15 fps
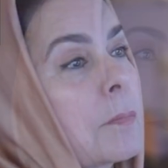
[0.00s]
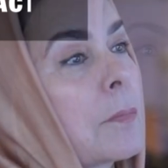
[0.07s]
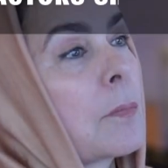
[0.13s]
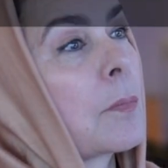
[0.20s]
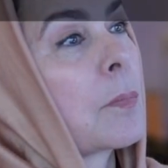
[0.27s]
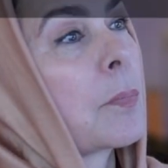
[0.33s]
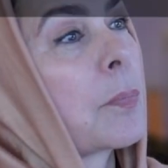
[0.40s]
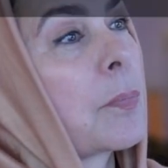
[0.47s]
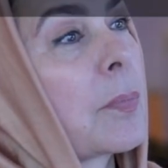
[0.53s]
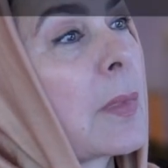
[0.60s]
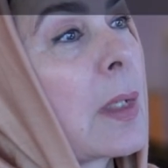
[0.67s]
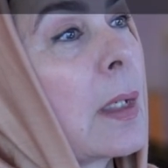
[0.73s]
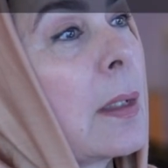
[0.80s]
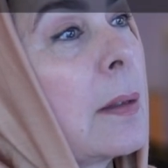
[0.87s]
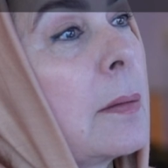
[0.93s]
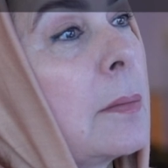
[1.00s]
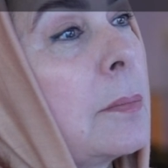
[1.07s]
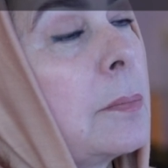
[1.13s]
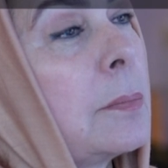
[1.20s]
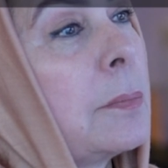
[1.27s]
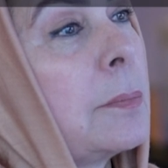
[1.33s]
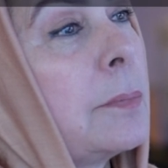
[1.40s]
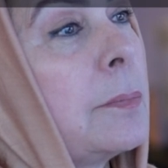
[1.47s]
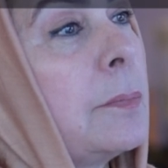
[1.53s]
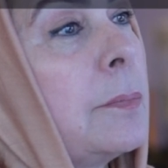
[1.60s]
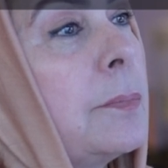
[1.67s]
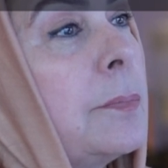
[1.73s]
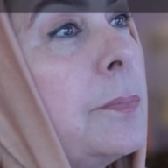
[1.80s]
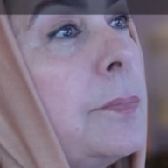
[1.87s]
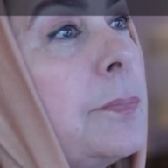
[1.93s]

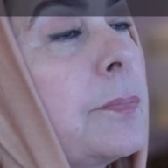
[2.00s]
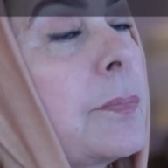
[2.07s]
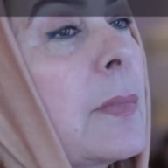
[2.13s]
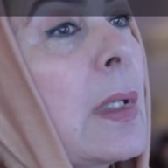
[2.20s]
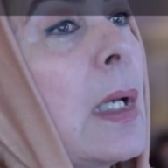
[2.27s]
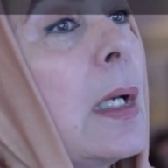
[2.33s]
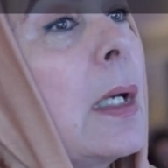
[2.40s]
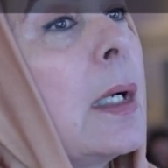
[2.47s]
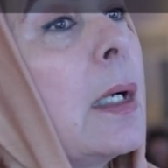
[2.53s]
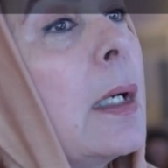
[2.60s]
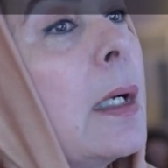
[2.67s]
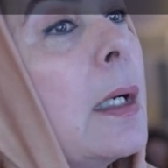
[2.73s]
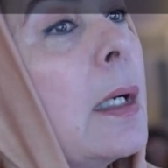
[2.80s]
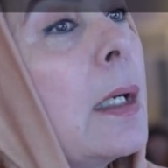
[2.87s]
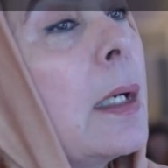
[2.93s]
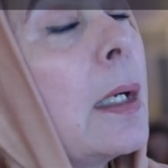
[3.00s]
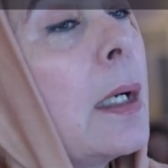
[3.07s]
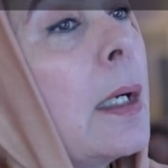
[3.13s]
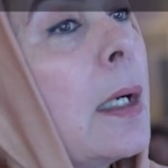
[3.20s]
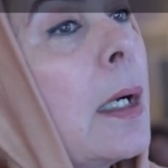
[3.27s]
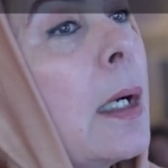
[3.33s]
No one is speaking in this clip.